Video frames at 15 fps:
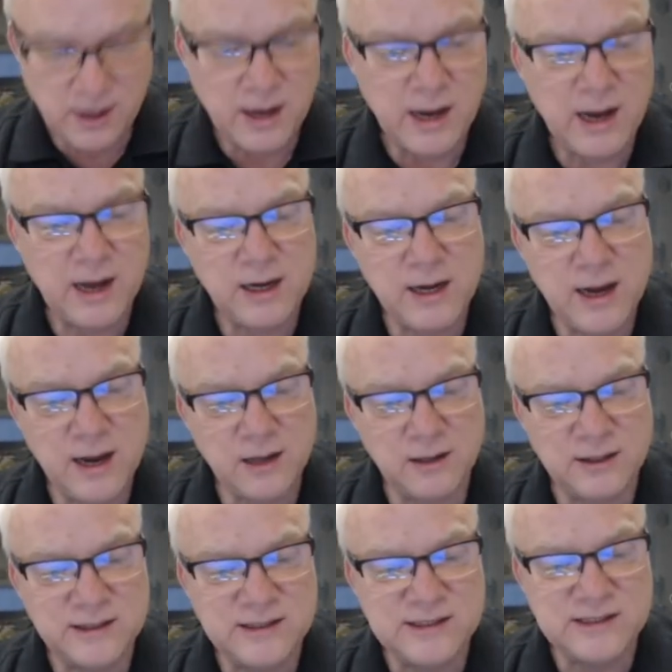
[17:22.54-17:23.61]
and now
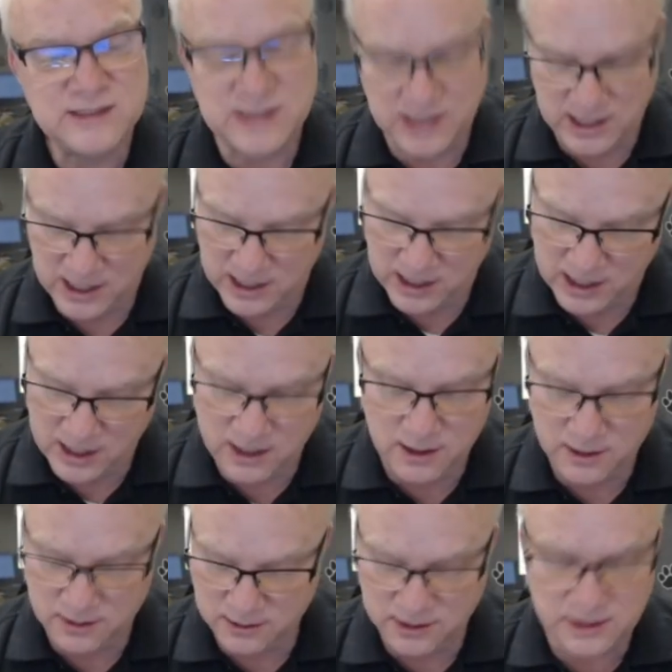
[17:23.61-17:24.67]
let's say,
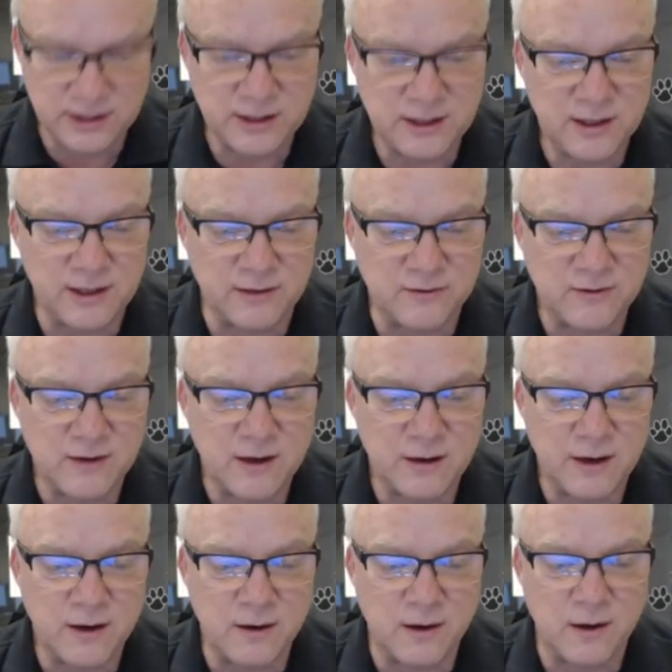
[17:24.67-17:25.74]
look at this
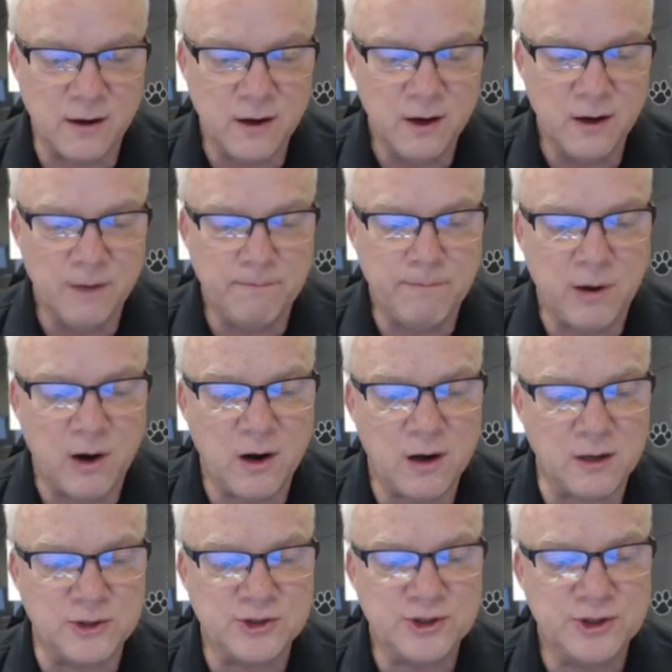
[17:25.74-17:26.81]
down here,
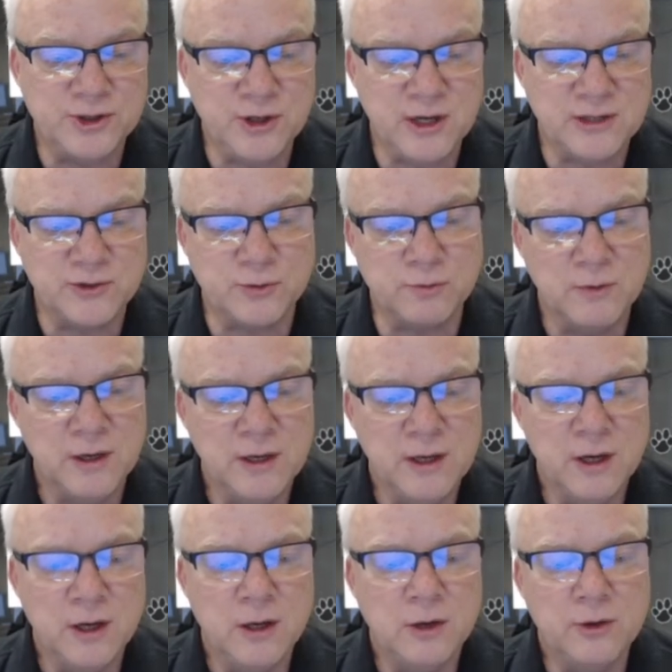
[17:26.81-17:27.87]
parse.
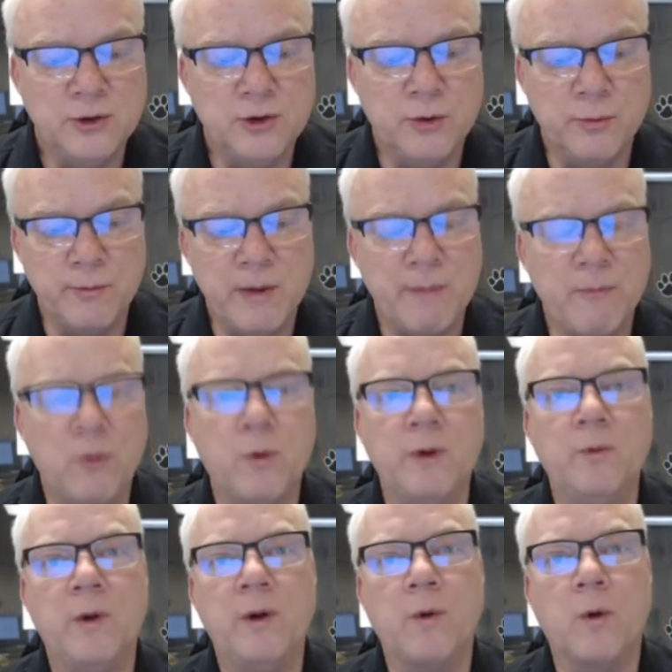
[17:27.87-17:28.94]
You remember
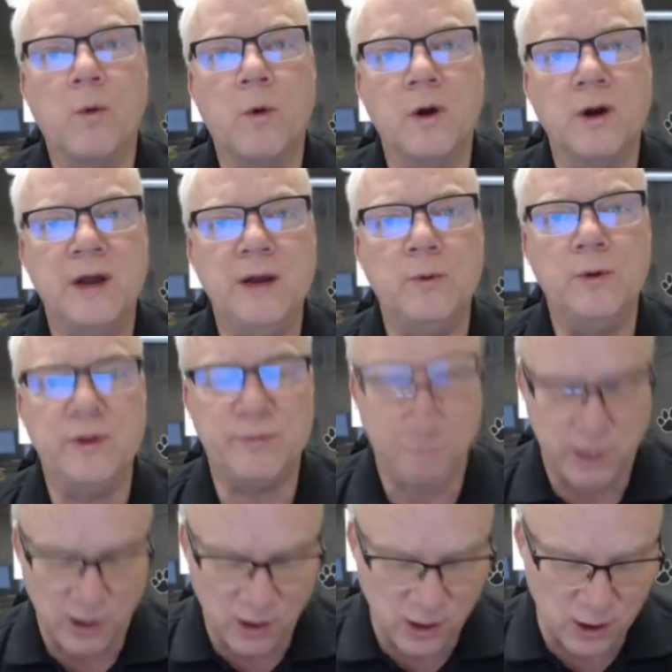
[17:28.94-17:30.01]
when we were working with
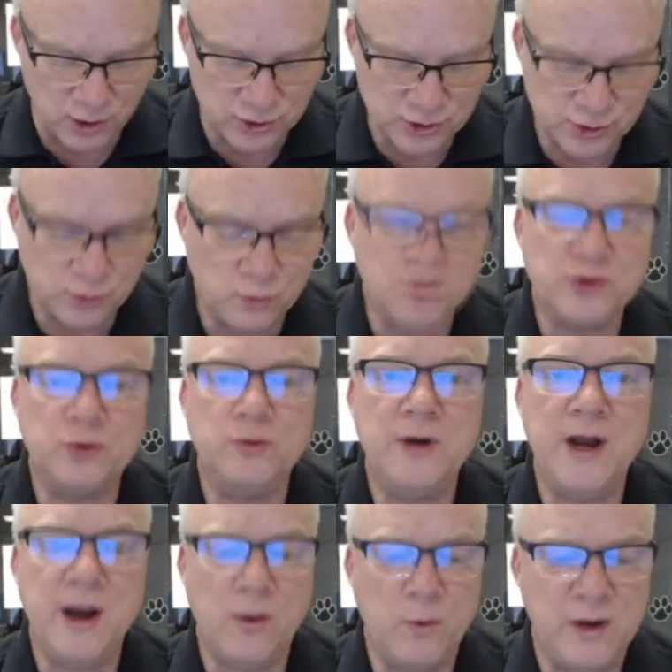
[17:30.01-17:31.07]
parse? And so
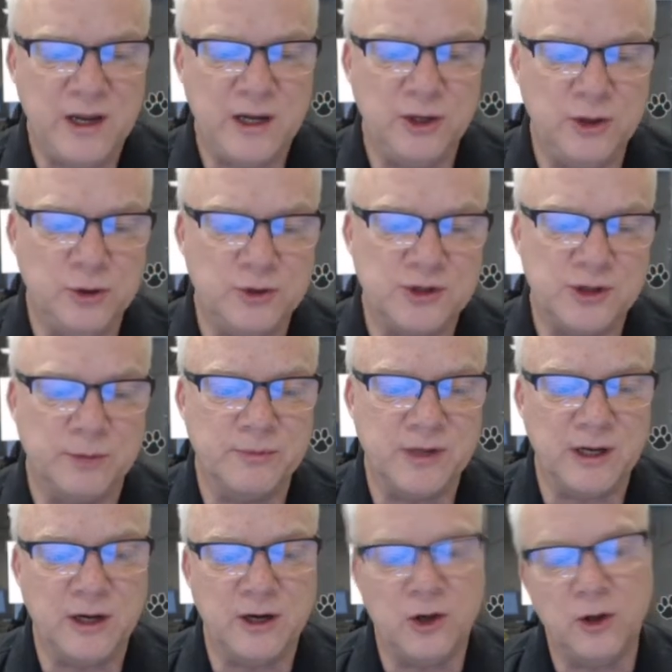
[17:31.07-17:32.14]
now we can do
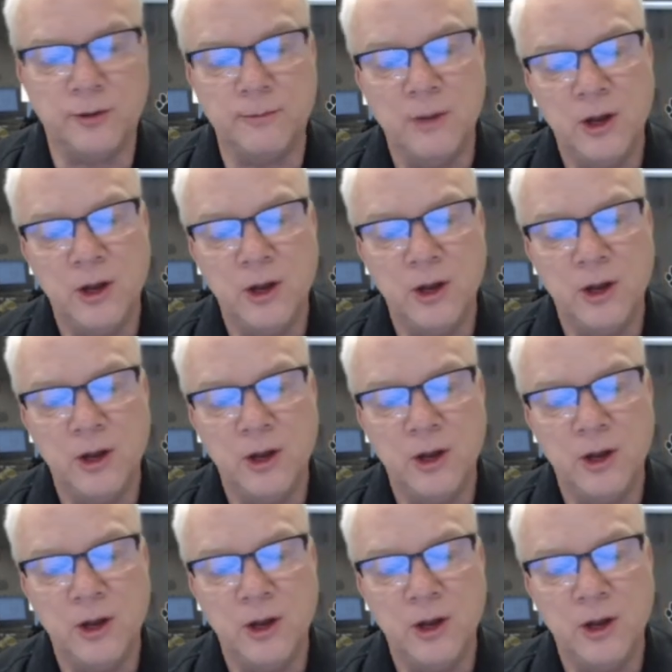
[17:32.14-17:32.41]
something called